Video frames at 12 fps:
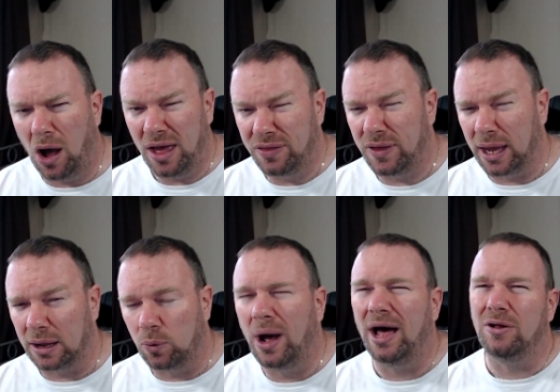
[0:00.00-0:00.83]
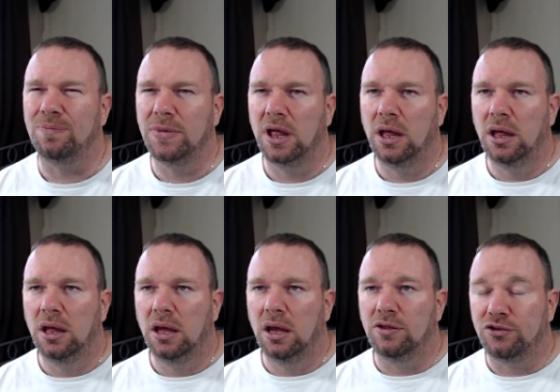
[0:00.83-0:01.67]
I think. Well,
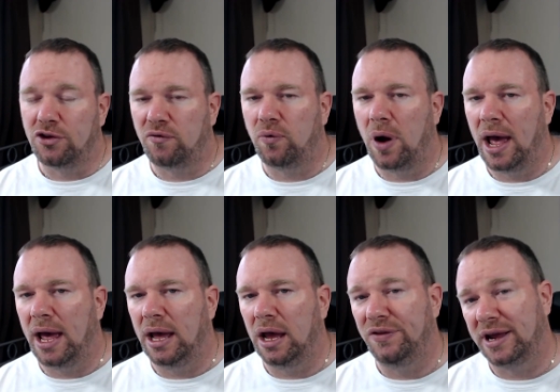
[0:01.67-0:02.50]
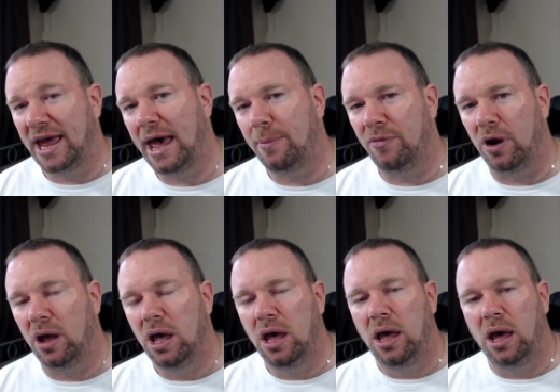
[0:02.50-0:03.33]
the software and the camera.
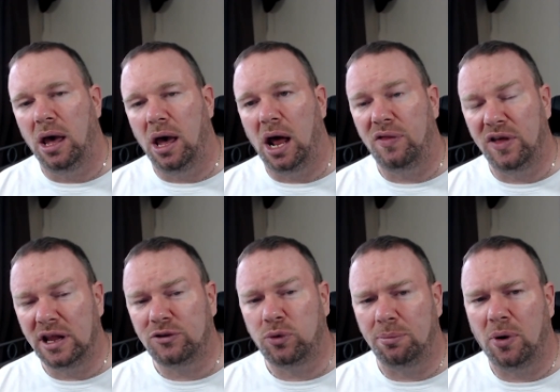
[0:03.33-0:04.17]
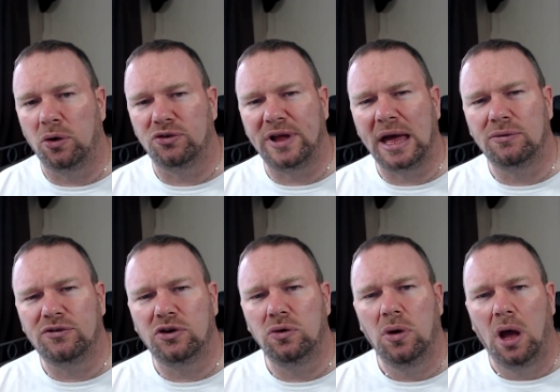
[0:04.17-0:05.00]
And I think that's what it boils down
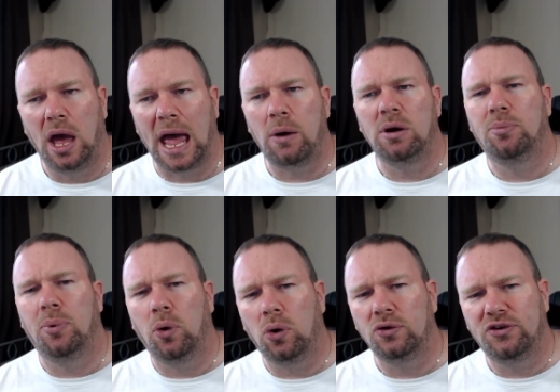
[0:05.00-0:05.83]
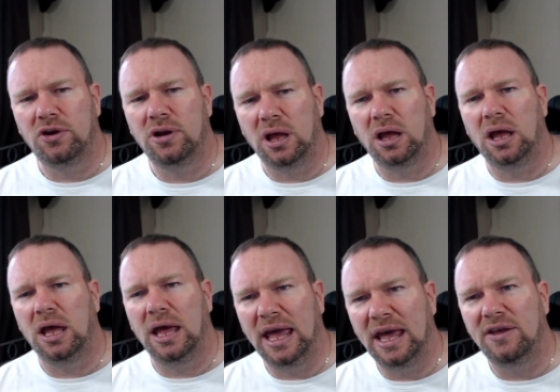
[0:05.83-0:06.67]
to. How important
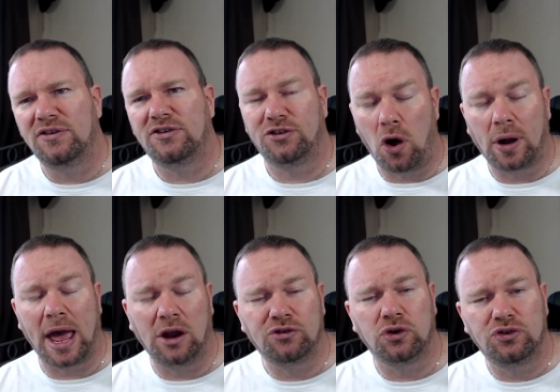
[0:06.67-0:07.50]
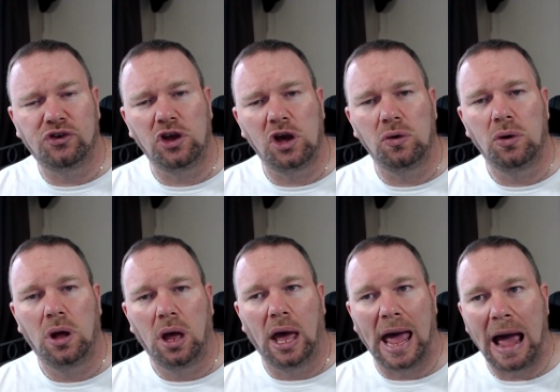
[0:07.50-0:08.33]
is stock Android to you?
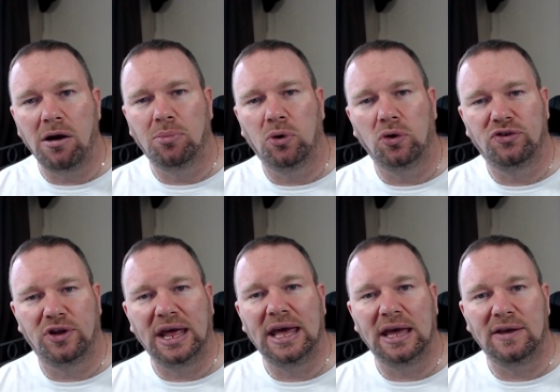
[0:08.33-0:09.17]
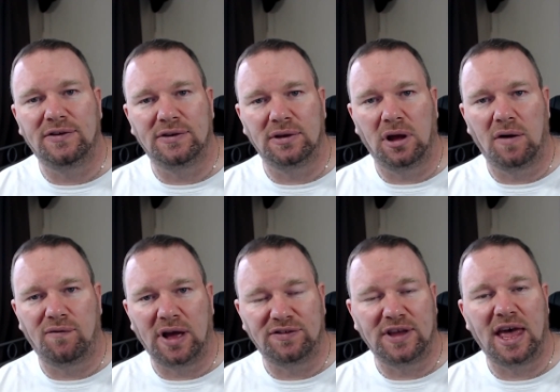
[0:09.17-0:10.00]
How important is a
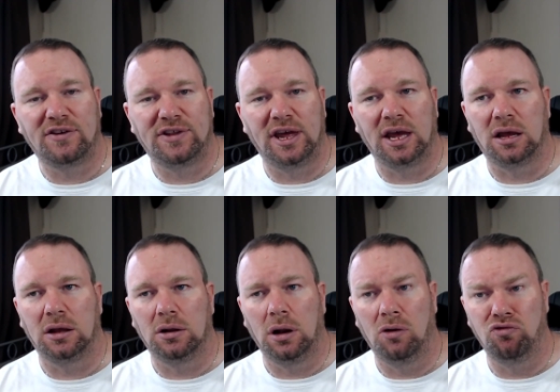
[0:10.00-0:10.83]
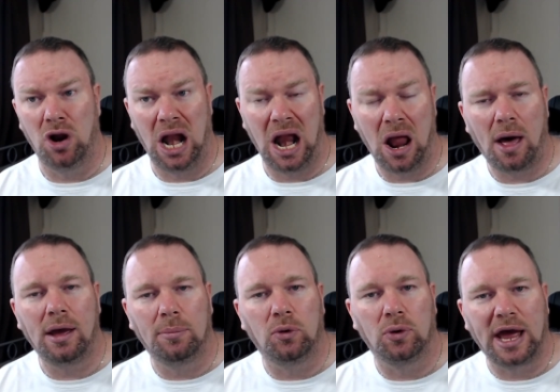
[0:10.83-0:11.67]
fantastic,
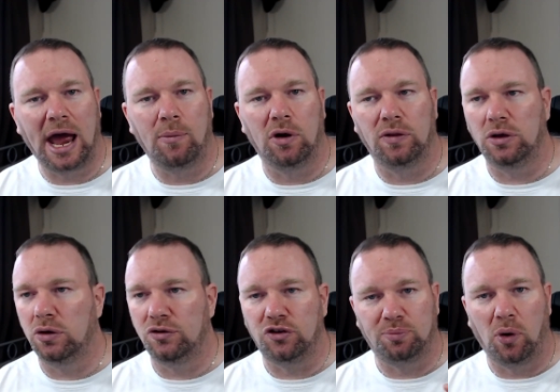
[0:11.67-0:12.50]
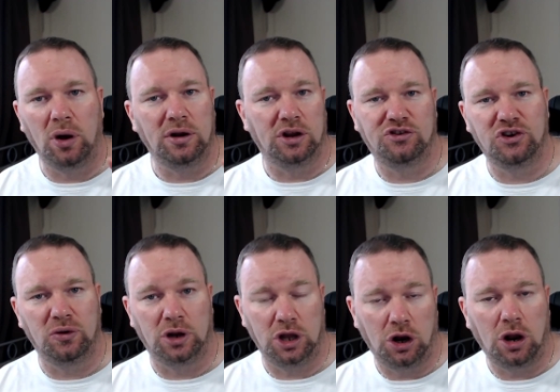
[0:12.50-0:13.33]
reliable camera that you can just point and
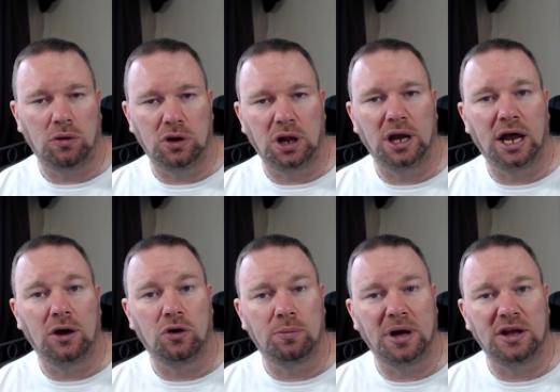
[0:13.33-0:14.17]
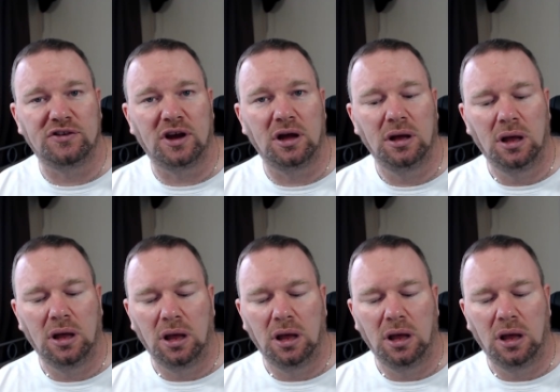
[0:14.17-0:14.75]
shoot and you know you're going to get a good picture?